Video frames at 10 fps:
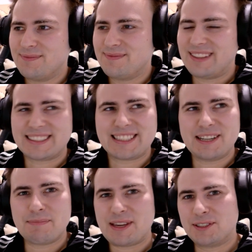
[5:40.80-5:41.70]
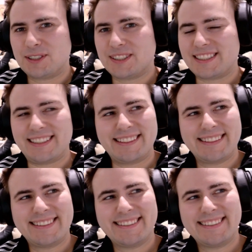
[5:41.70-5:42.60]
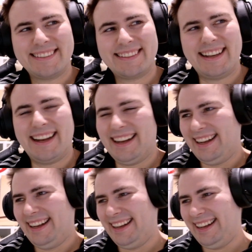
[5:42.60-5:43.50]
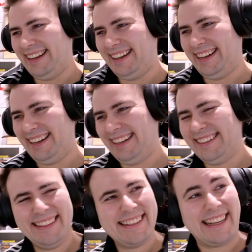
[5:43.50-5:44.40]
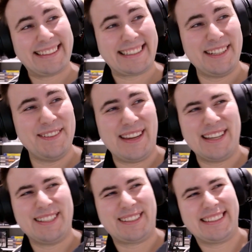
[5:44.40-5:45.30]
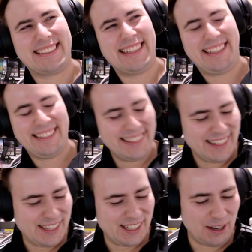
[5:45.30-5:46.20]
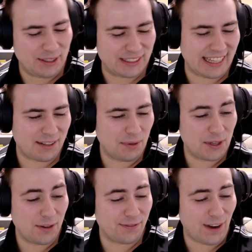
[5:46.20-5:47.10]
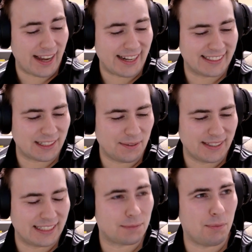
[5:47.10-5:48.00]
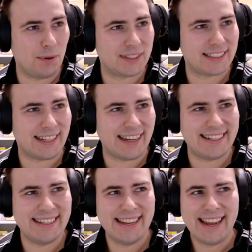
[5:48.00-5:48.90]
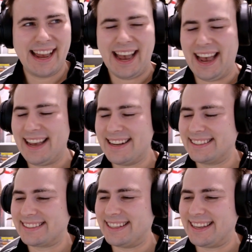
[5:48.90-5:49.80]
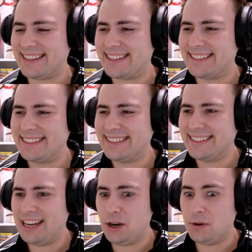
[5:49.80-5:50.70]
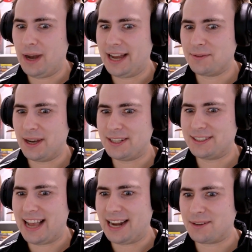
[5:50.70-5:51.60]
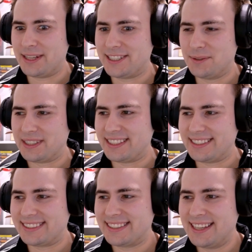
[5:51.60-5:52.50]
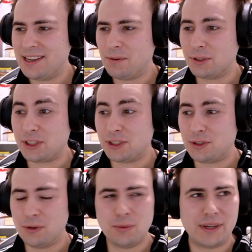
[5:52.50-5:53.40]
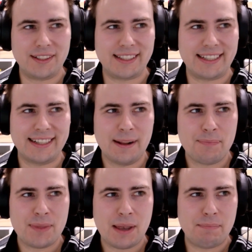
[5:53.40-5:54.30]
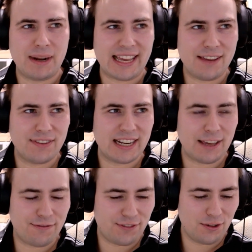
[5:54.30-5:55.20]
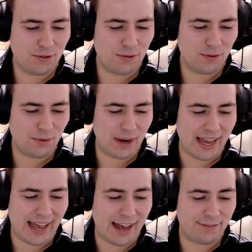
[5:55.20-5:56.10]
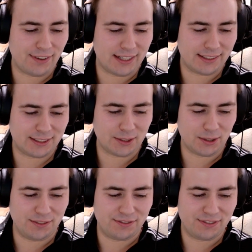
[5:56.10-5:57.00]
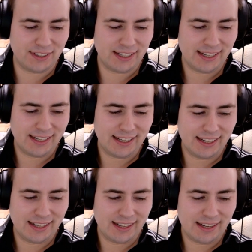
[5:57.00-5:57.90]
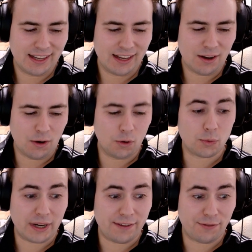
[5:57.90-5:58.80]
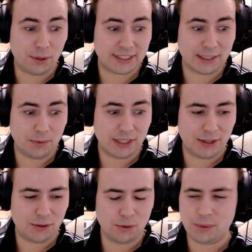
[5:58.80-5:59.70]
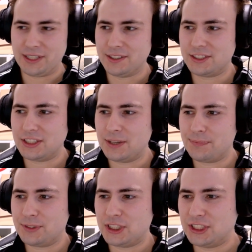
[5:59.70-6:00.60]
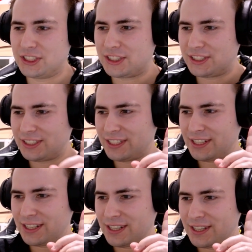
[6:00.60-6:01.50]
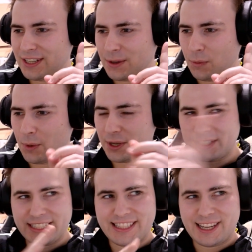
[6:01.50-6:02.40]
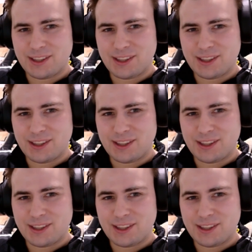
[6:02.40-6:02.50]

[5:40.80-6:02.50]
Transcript: That's going to be interesting. That's going to be interesting. You know, it's like when you're fighting someone that's port side, and it's like, oh, how do I deal with this? Well, she's dual wielding, but even if you ever sort of already fought someone that dual wields, she's wielding the other